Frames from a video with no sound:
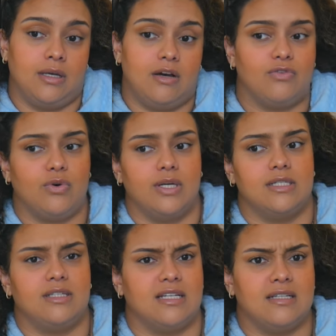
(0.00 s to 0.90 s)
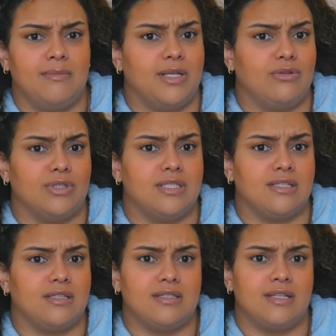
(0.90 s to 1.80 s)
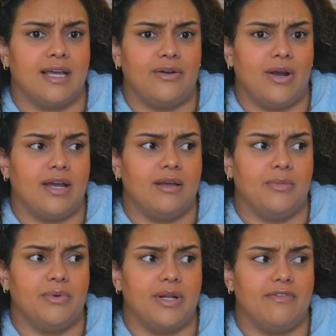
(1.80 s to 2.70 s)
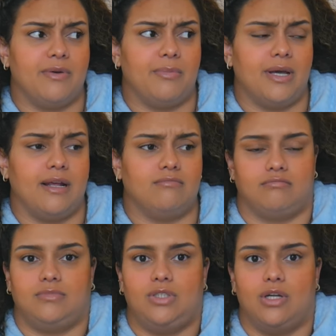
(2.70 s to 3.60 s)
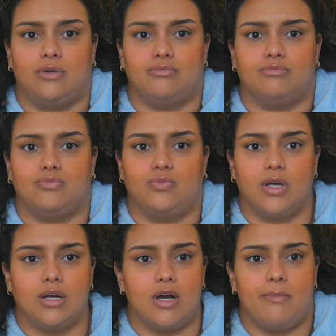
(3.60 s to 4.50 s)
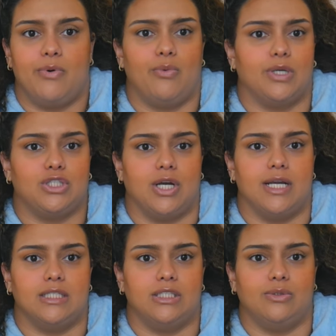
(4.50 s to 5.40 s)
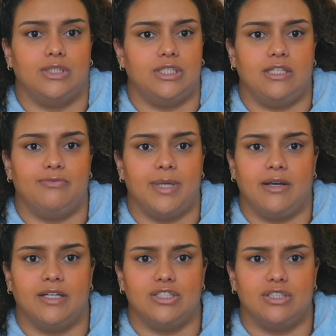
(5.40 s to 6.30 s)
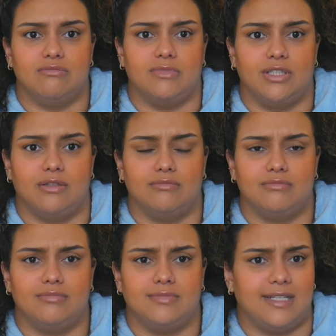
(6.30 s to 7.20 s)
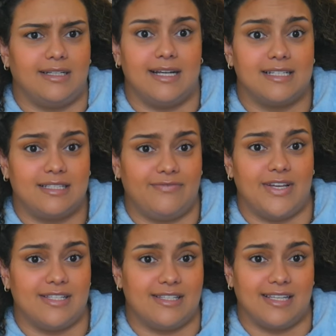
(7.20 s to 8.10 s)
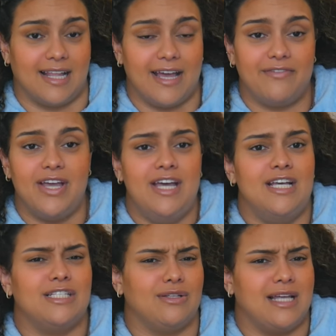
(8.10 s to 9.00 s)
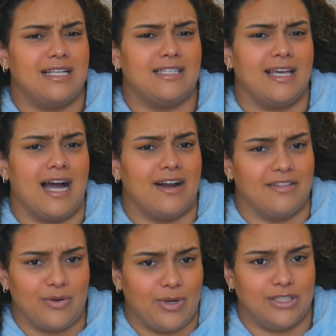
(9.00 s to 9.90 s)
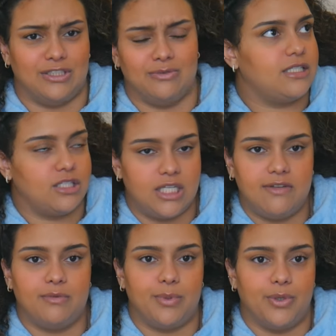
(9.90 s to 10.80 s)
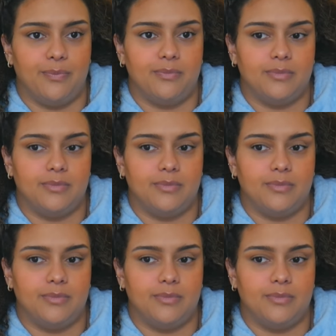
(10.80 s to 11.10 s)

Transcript: Of course, that's not me throwing slander at him or whatever. But, you know, we're a couple, we're trying to achieve marriage and, you know, the next phases in life. So that's like out of the question. It's achievable.